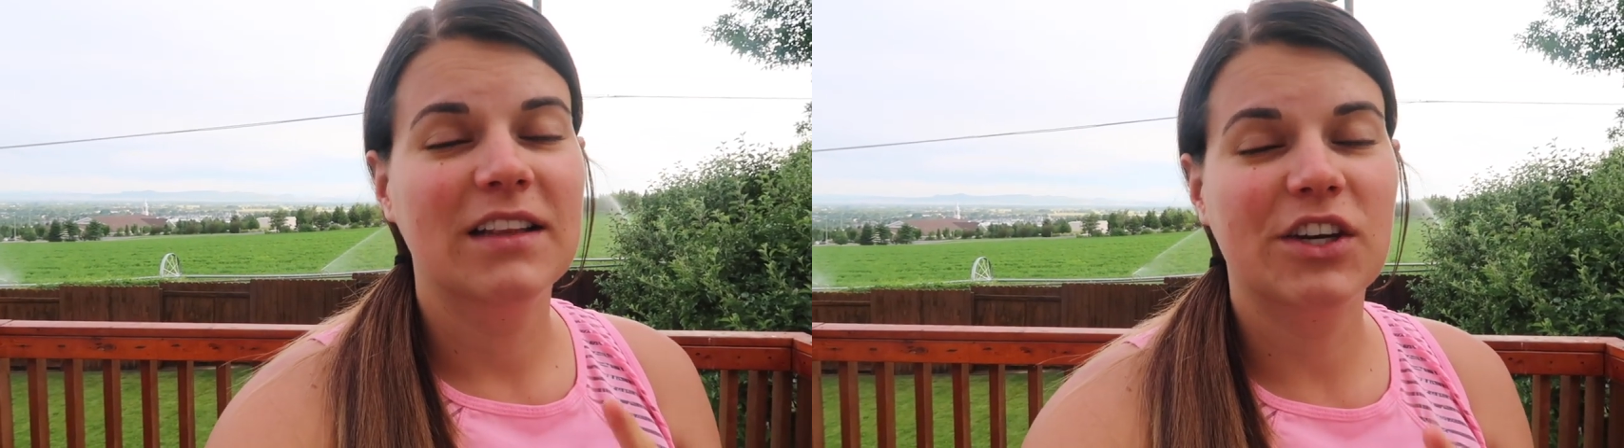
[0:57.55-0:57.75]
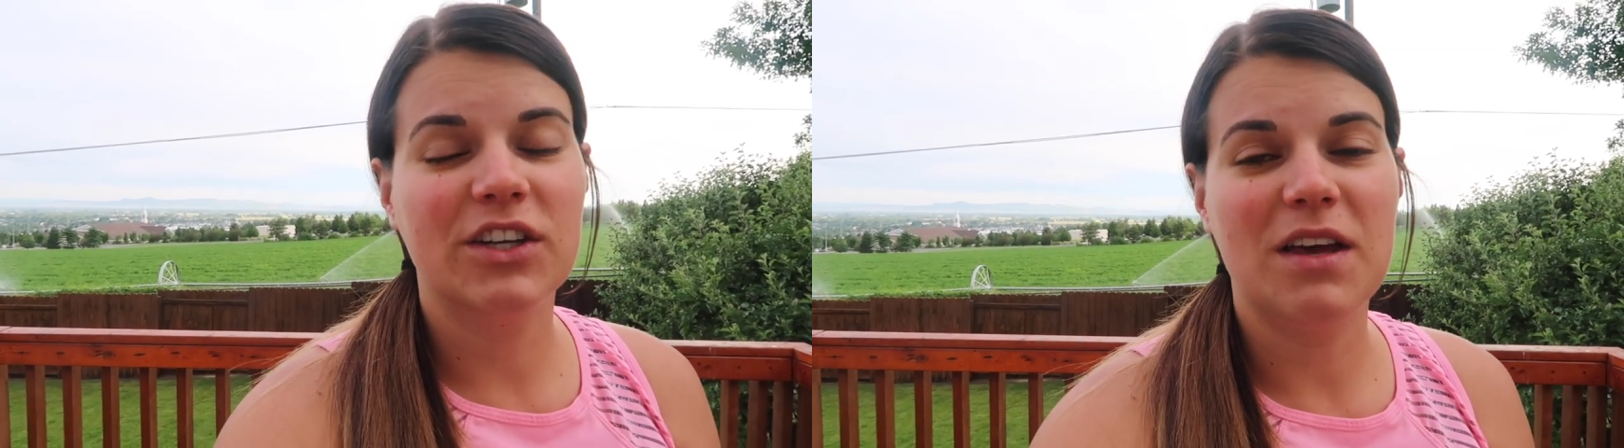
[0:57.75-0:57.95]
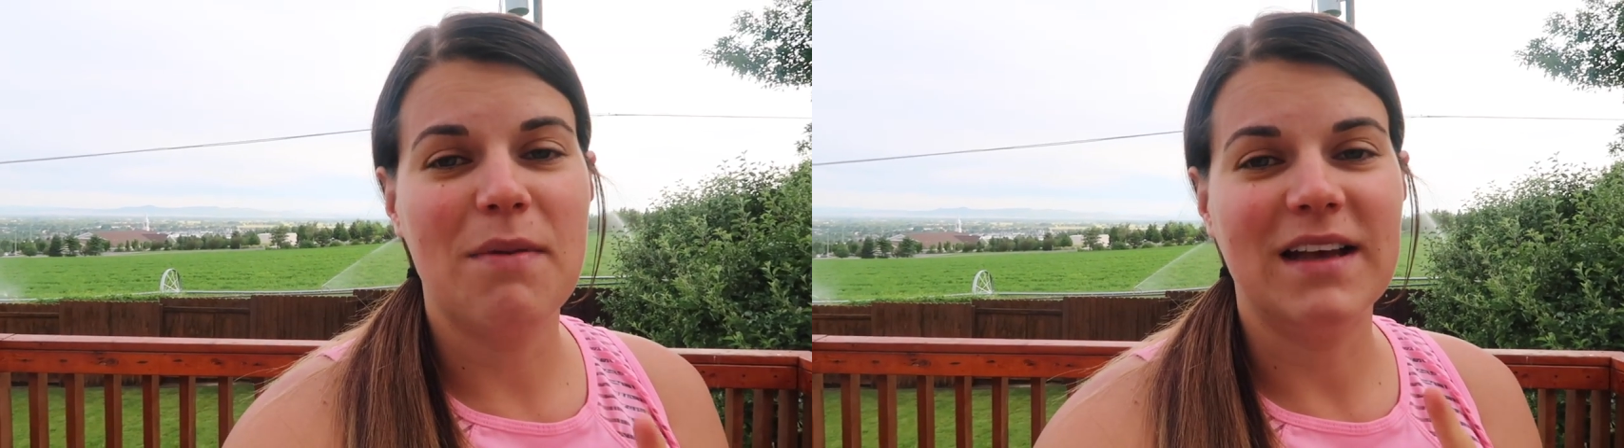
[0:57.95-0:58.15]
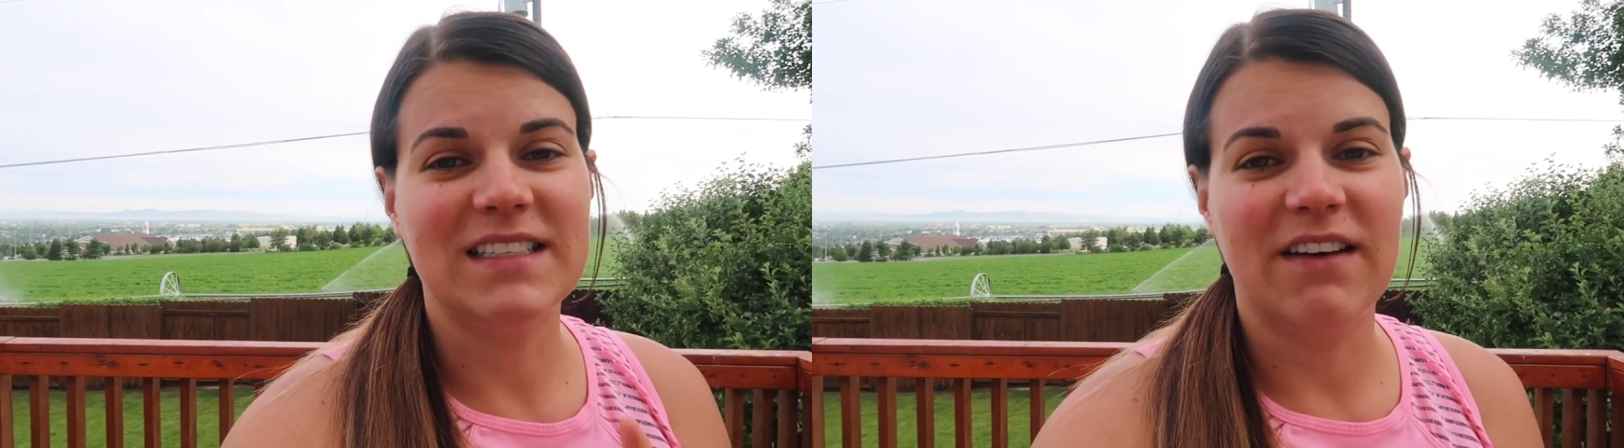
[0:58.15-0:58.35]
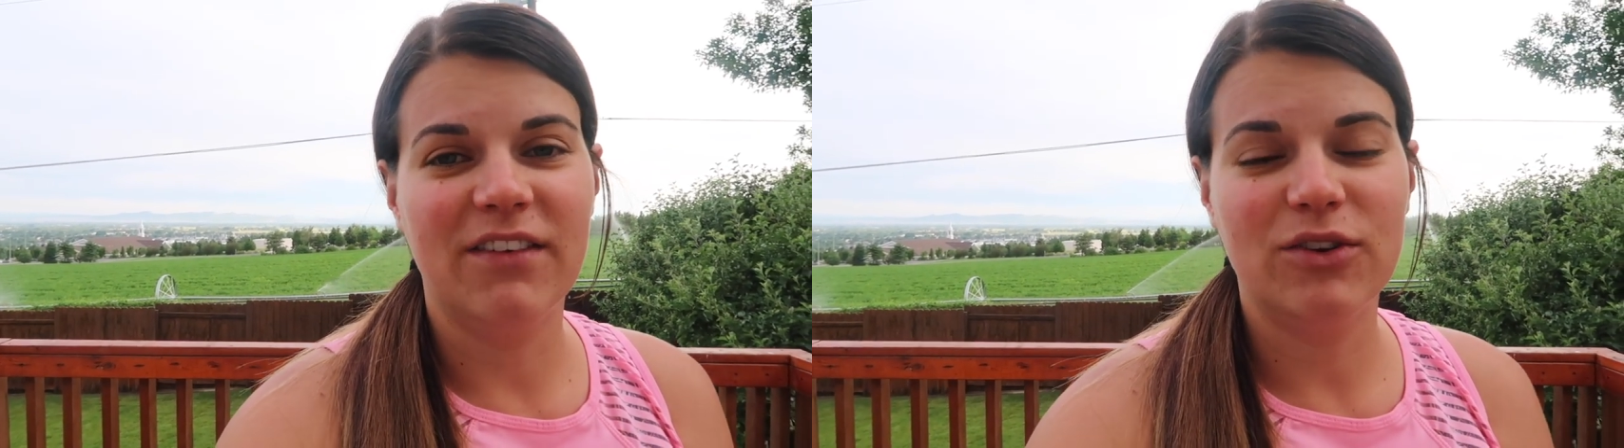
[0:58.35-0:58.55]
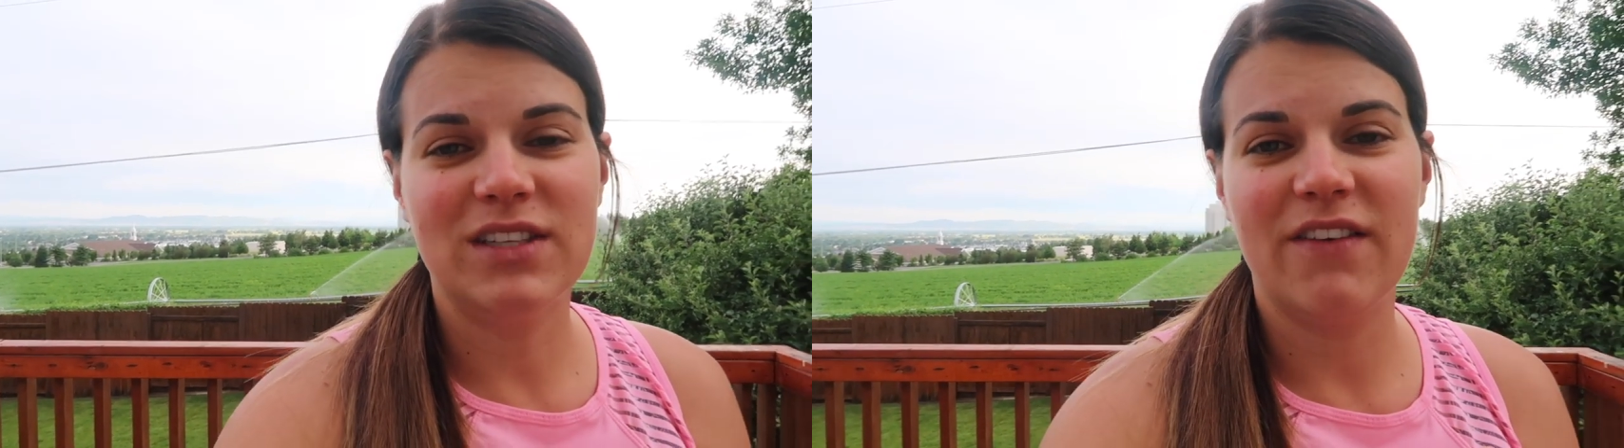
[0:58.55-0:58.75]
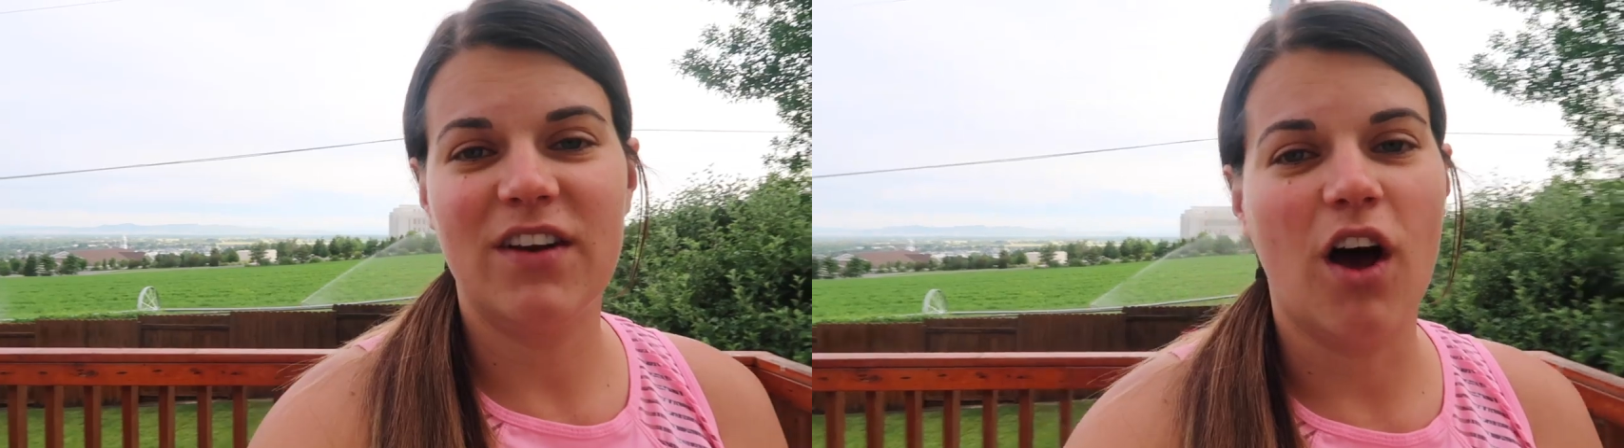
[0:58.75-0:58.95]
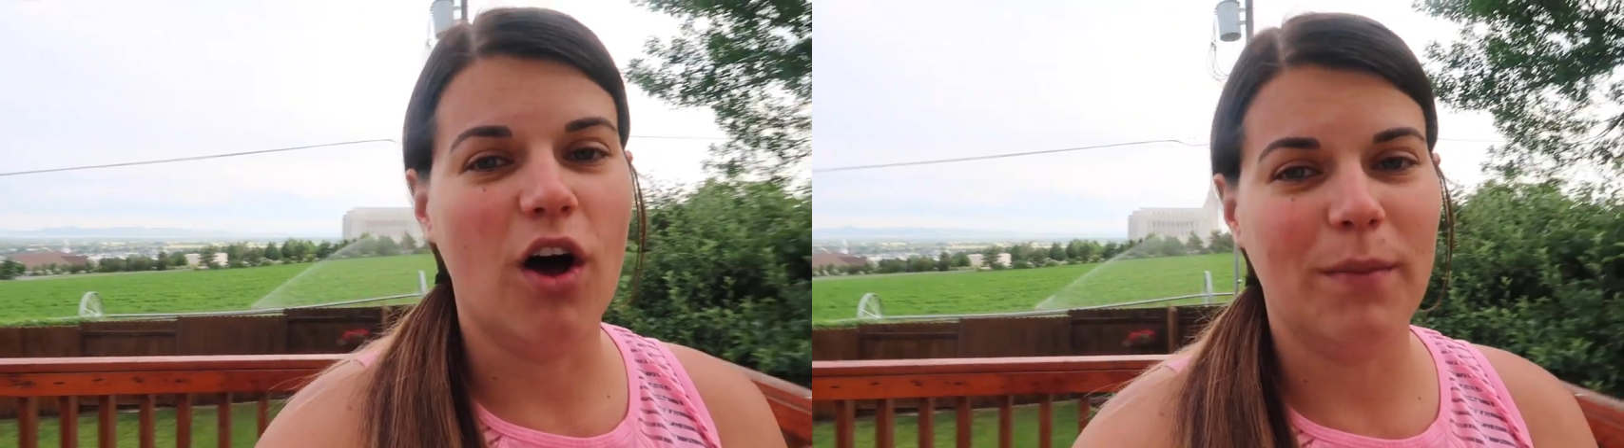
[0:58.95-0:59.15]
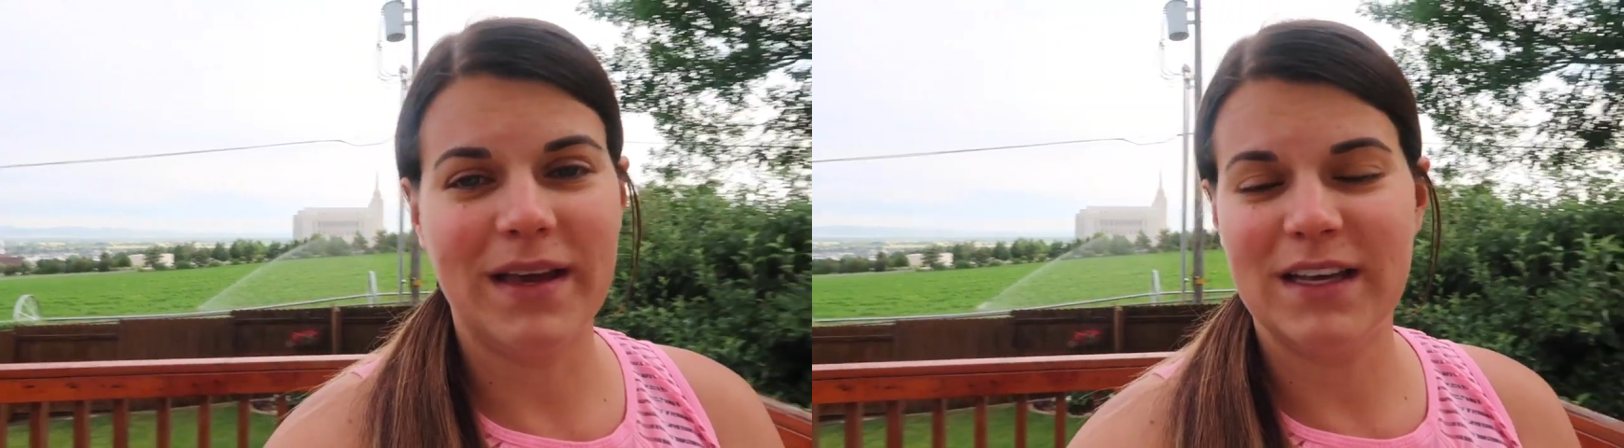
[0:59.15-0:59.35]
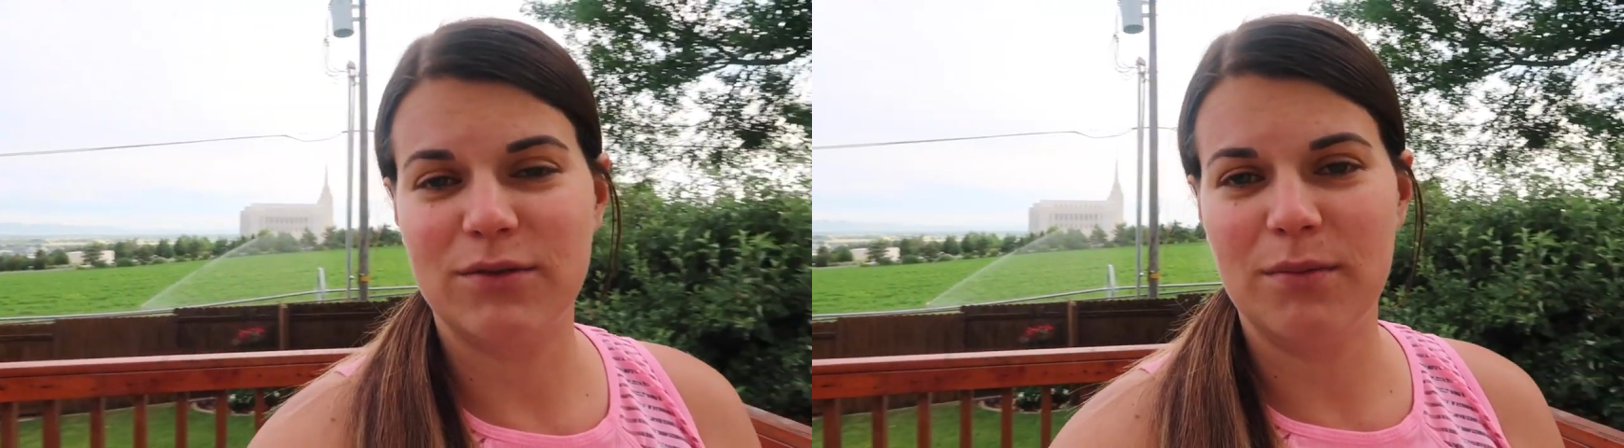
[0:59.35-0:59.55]
Literally by 7.07, all
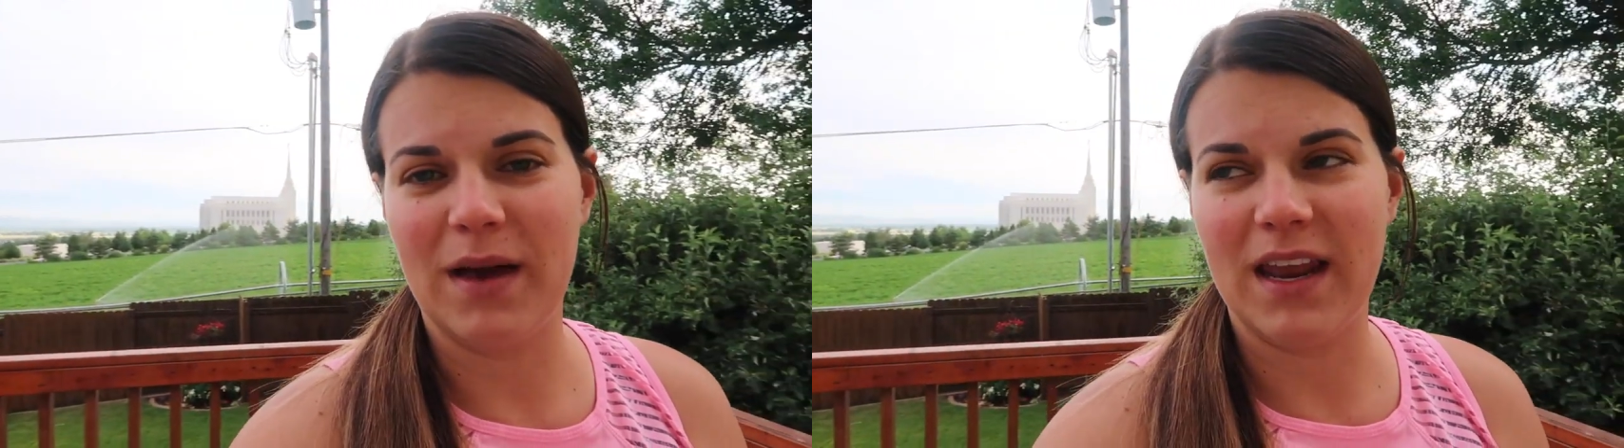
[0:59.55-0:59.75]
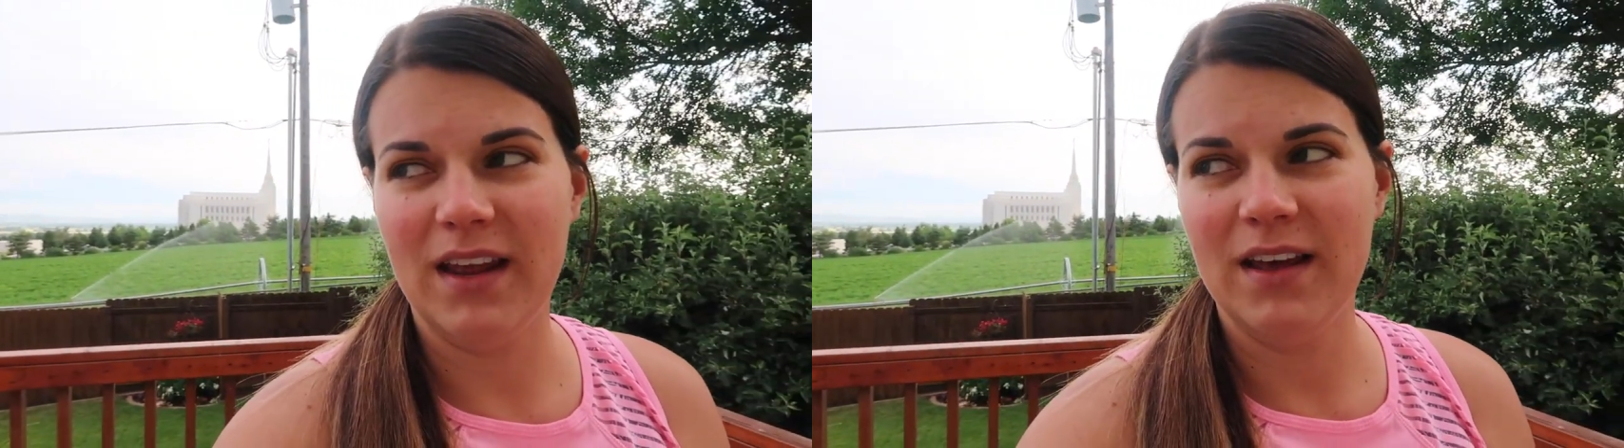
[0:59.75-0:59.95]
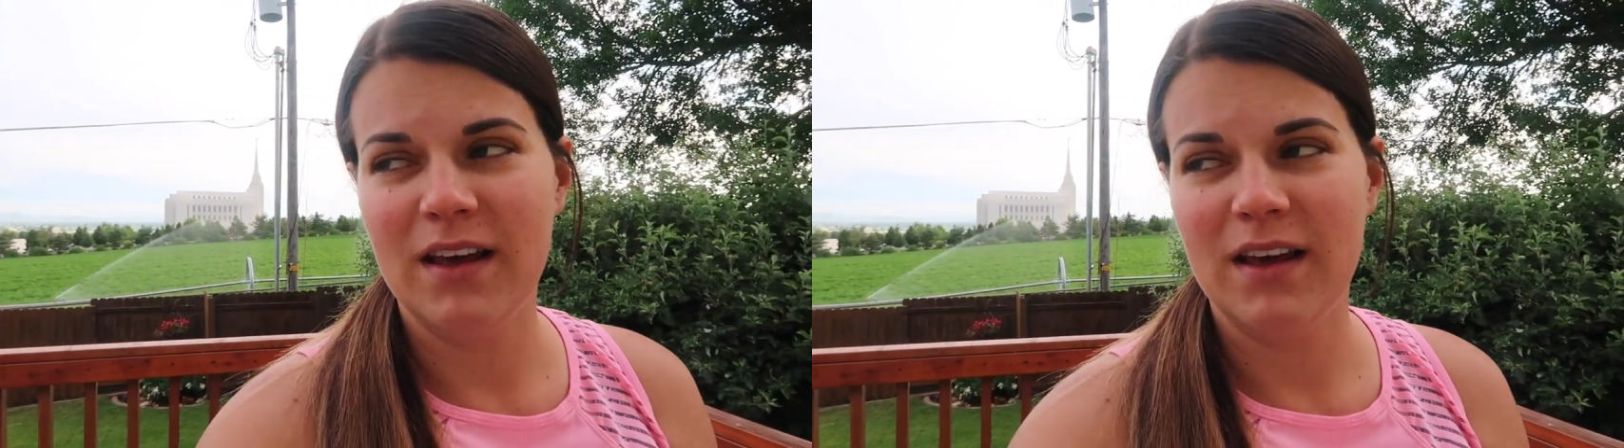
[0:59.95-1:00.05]
my kids were in bed.